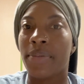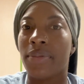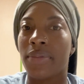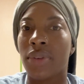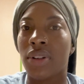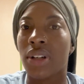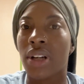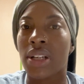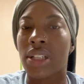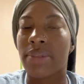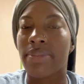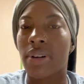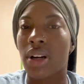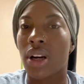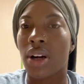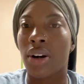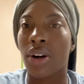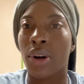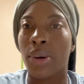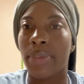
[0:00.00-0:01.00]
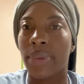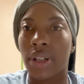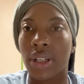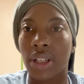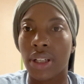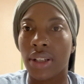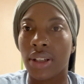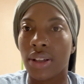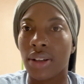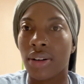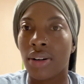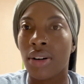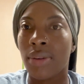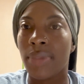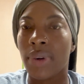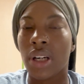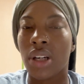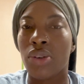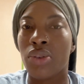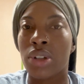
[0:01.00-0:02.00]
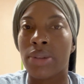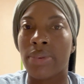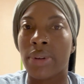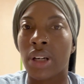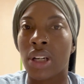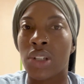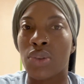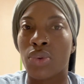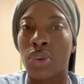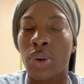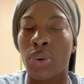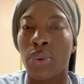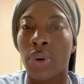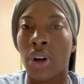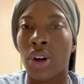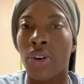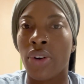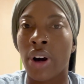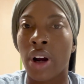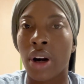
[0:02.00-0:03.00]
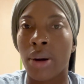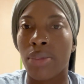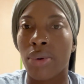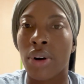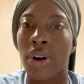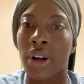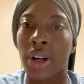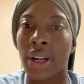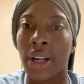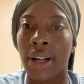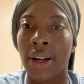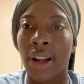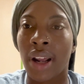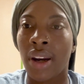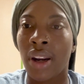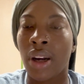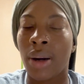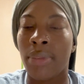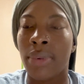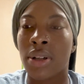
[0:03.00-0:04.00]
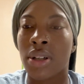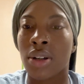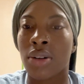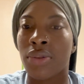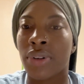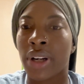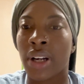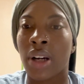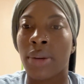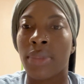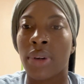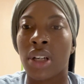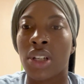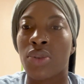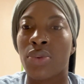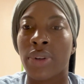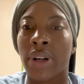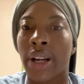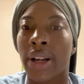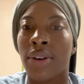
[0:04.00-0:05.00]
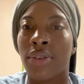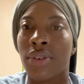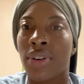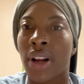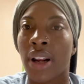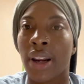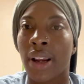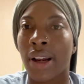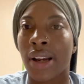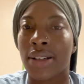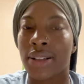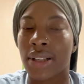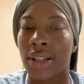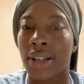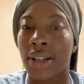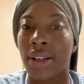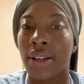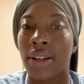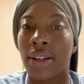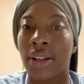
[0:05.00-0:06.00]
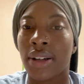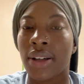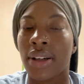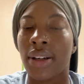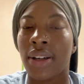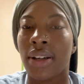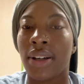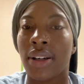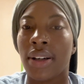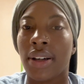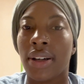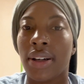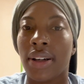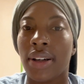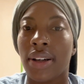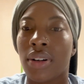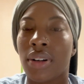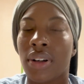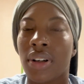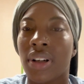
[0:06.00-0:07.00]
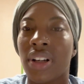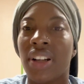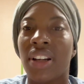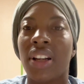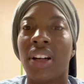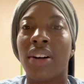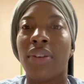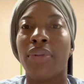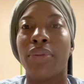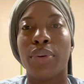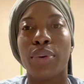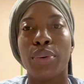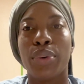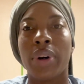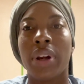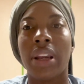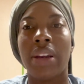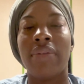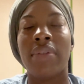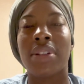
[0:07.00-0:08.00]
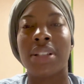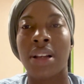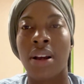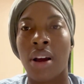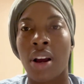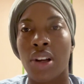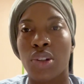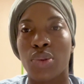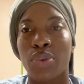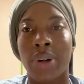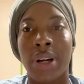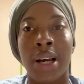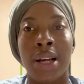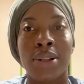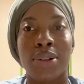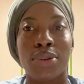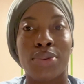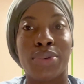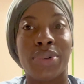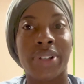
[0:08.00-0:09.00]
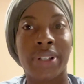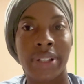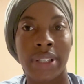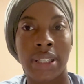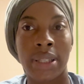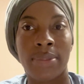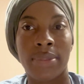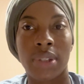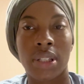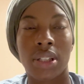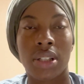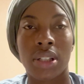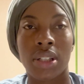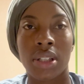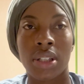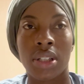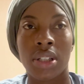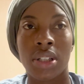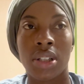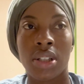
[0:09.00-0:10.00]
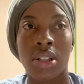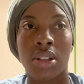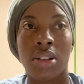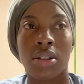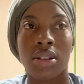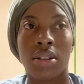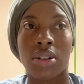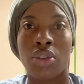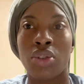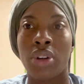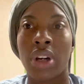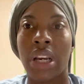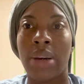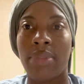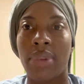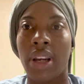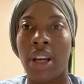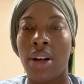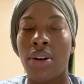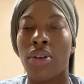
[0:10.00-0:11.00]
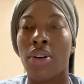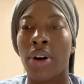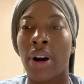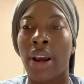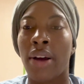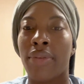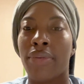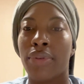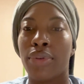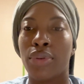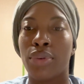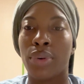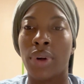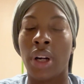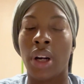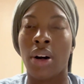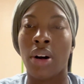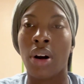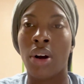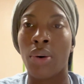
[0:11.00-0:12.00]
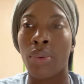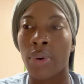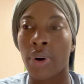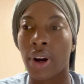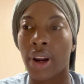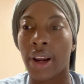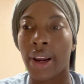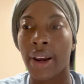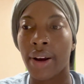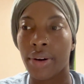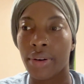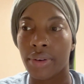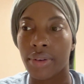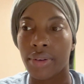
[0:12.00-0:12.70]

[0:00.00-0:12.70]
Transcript: You're not spending no money. Only money you spend is when you want to go out and party, and that need to be topped down because we're not doing that, like I said. And then the food evens out because we got 2 gyms. So you can't be eating all that food and you don't work out.